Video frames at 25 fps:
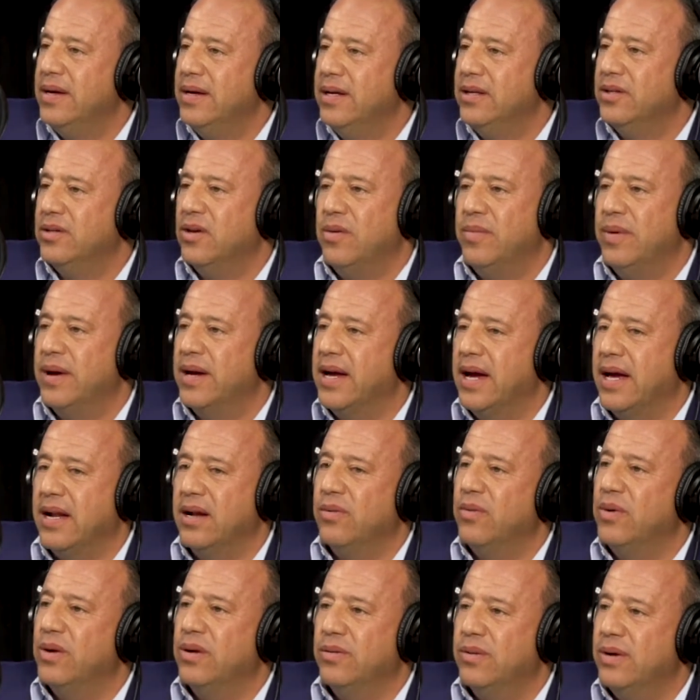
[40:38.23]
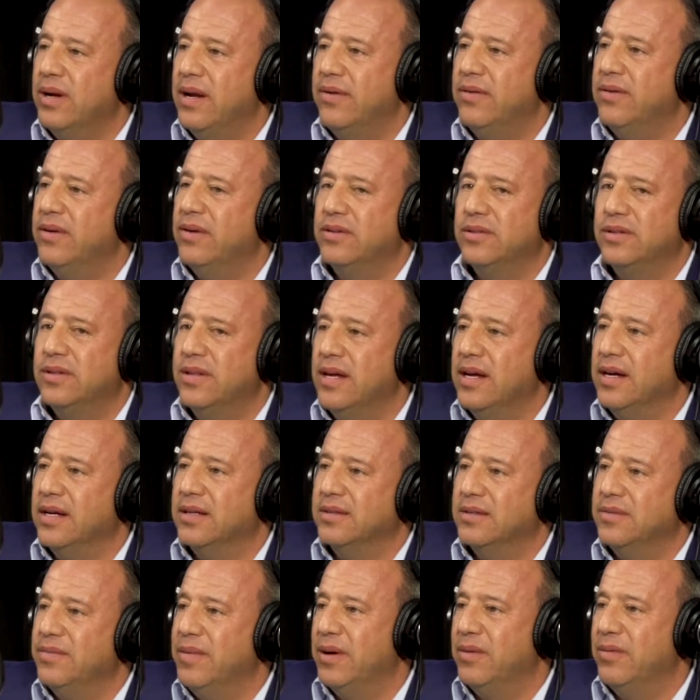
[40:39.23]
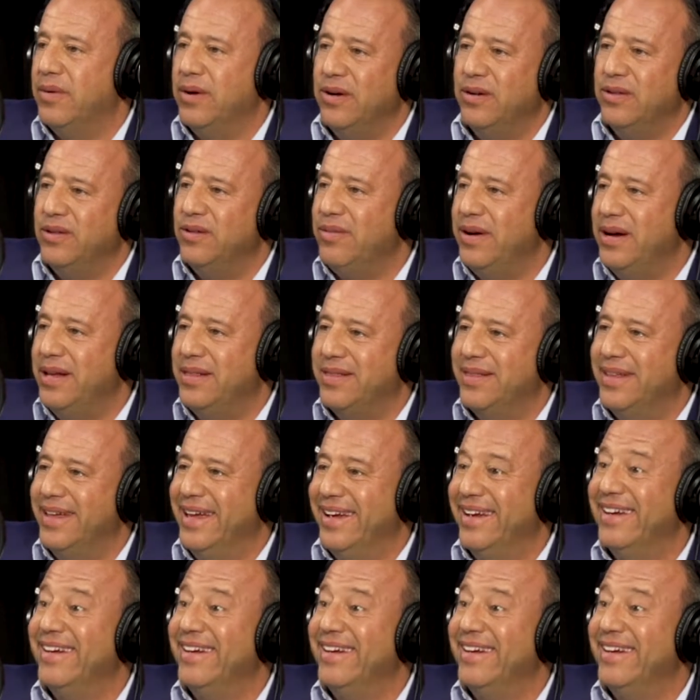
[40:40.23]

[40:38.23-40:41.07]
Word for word: is oh my god i wonder what everyone else thinks am i wearing the right thing